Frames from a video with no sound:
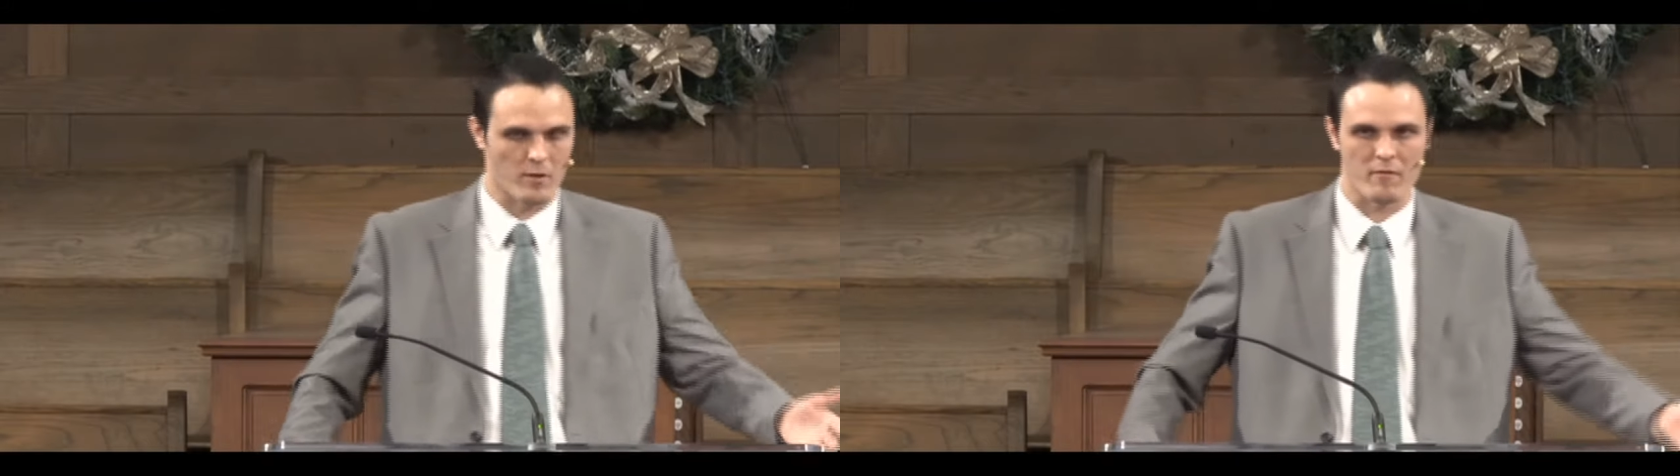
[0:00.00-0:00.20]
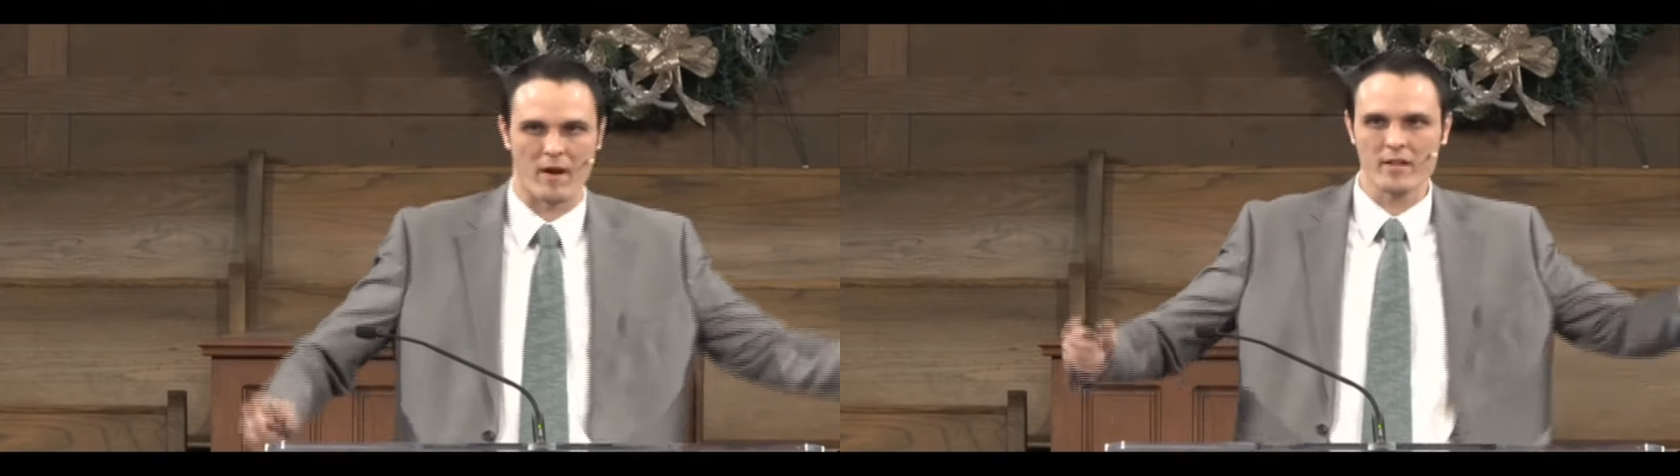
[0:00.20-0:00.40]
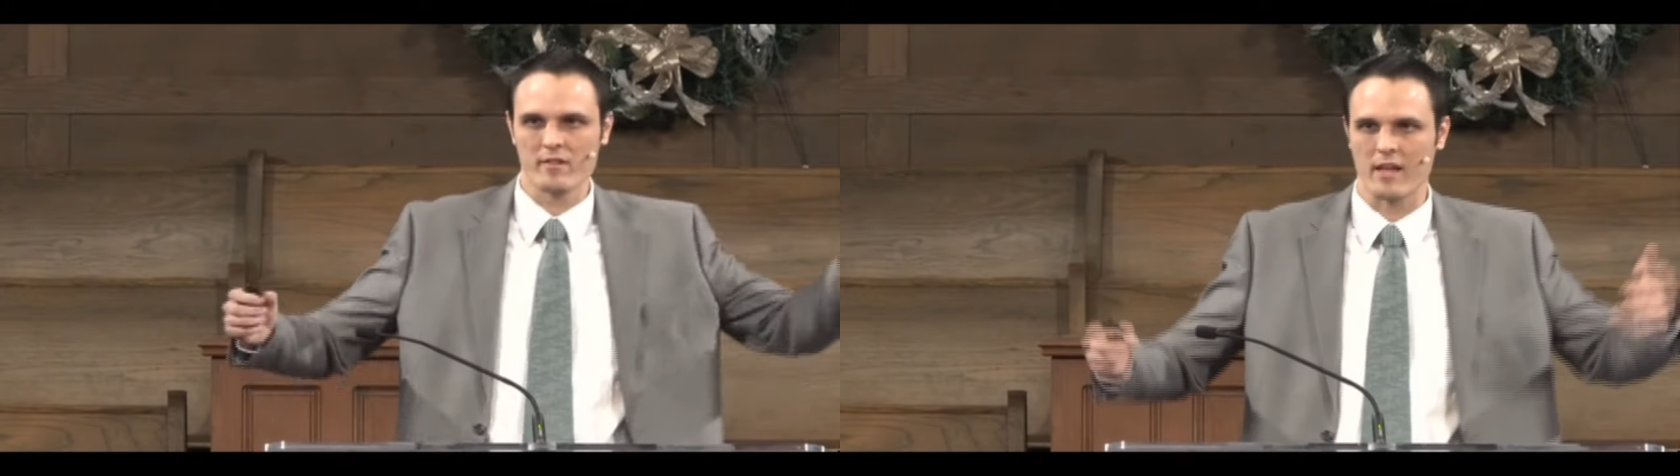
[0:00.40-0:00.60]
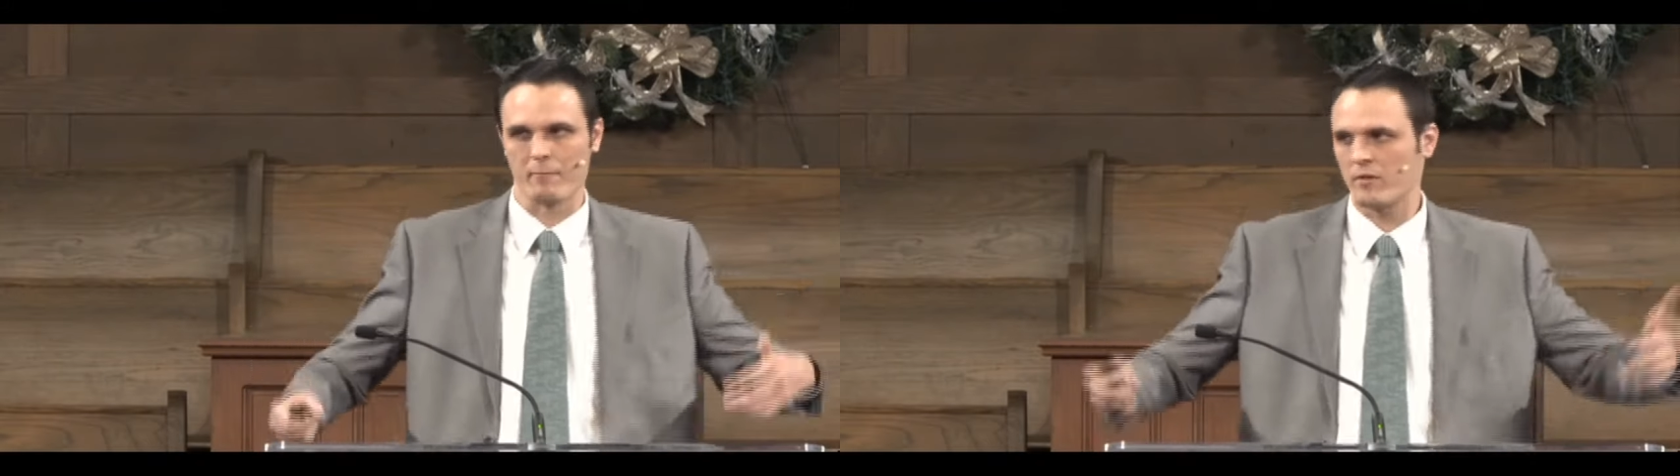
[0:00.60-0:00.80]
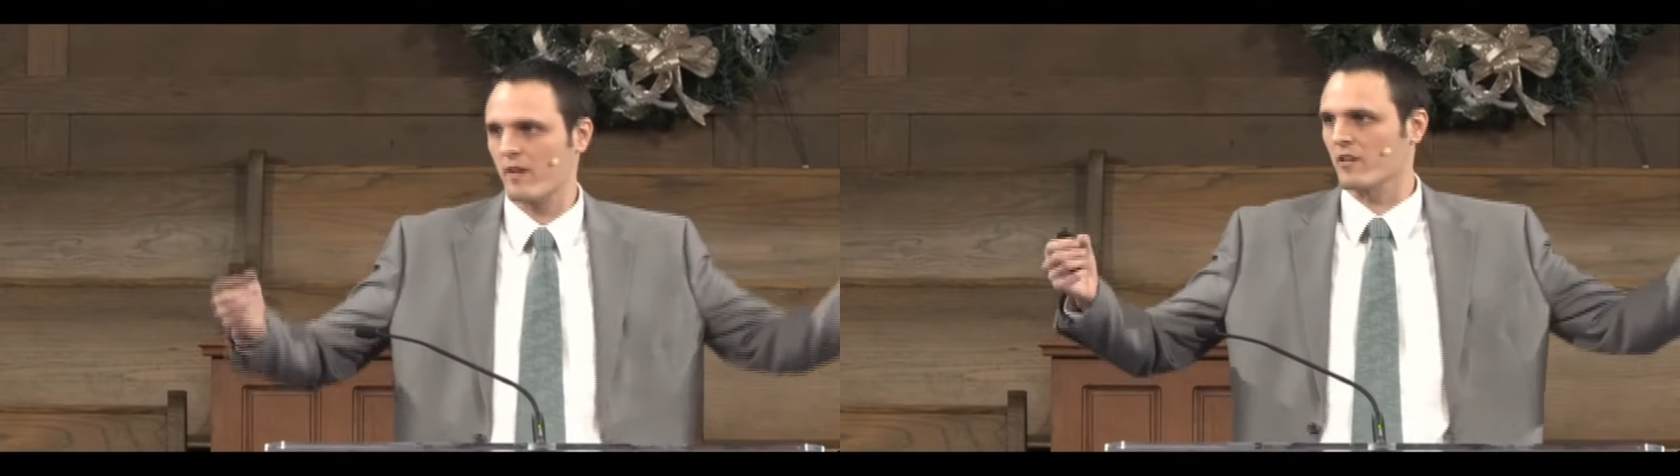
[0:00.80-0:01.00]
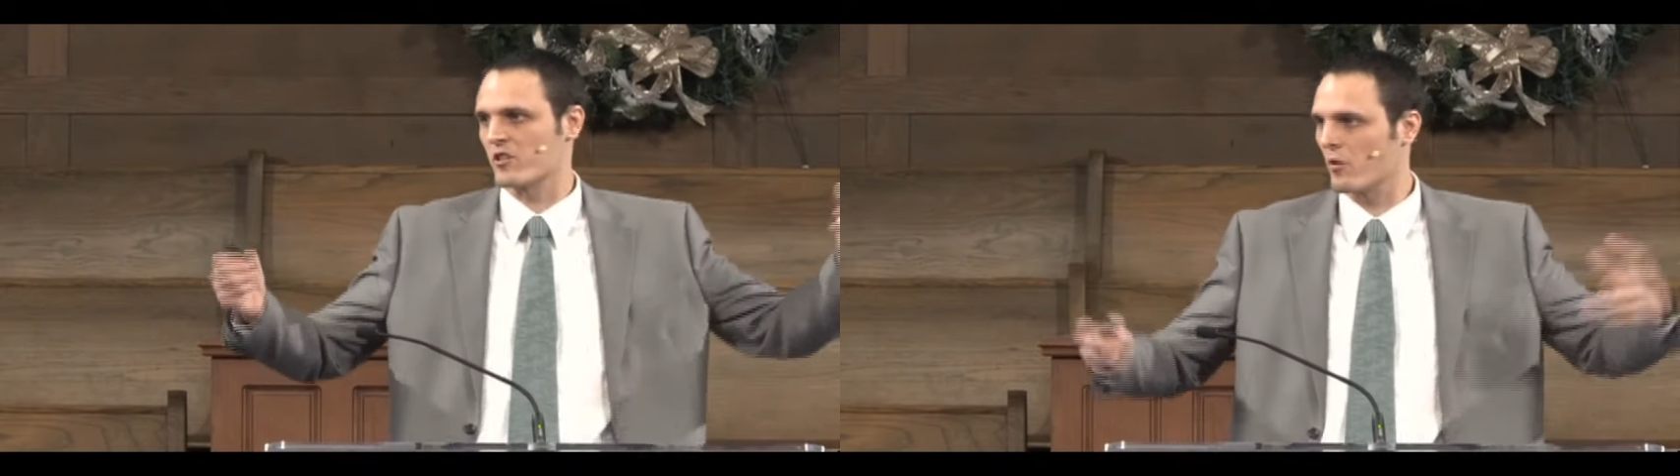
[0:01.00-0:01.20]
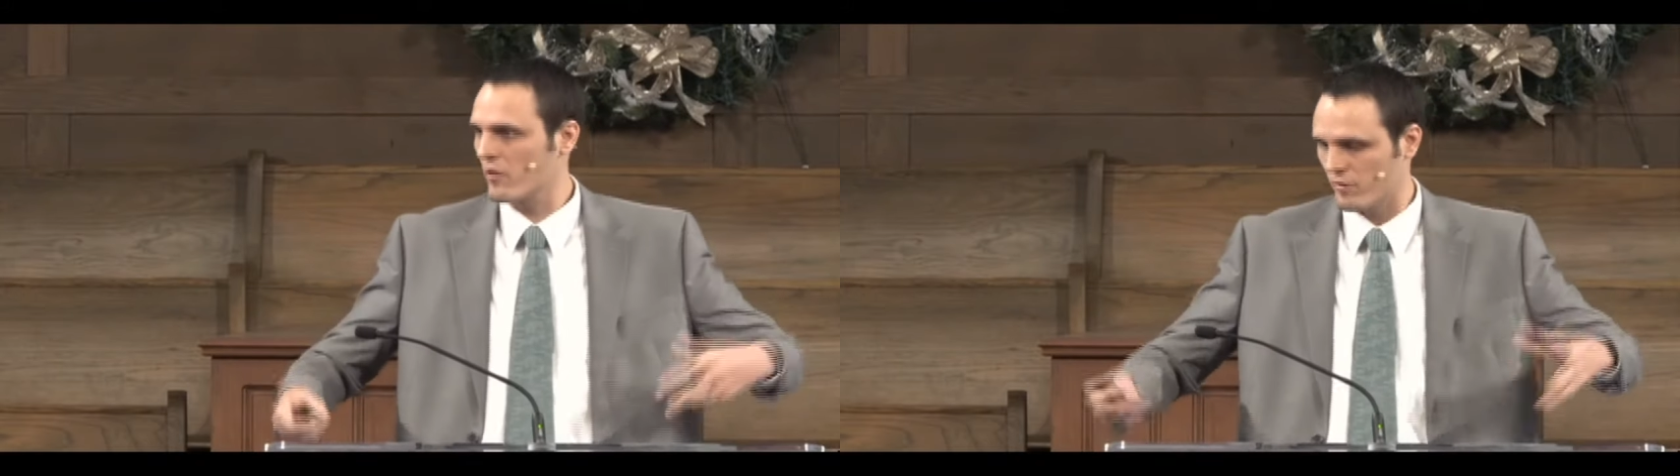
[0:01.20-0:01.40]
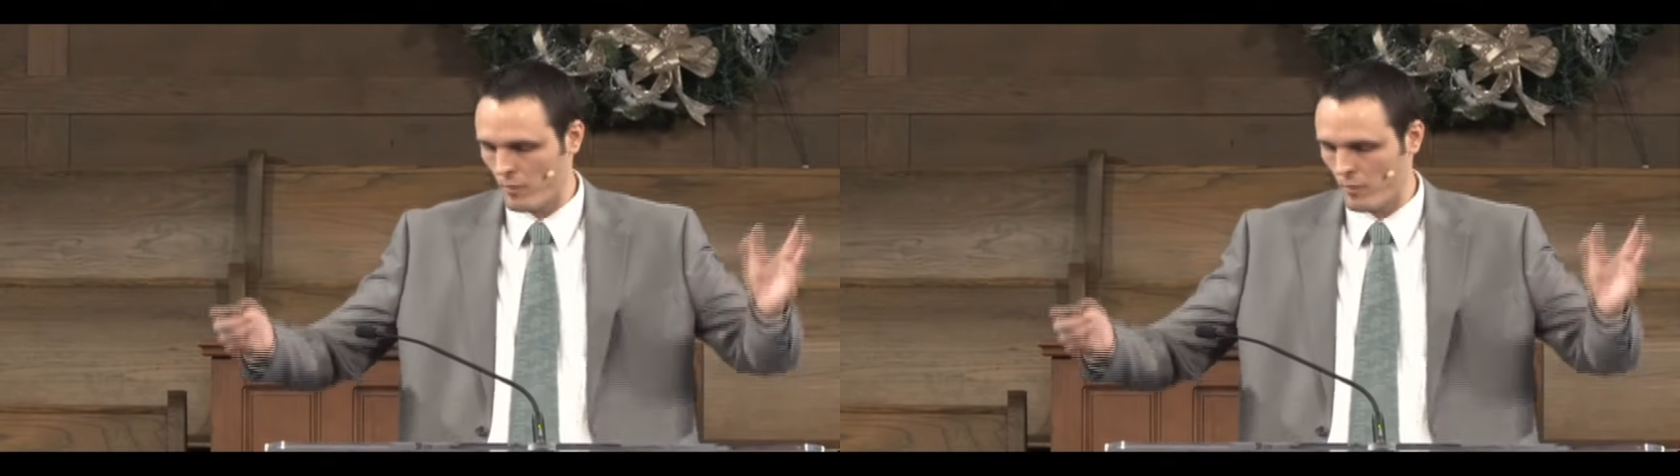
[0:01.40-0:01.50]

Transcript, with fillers: When he finds it, he puts it on his shoulders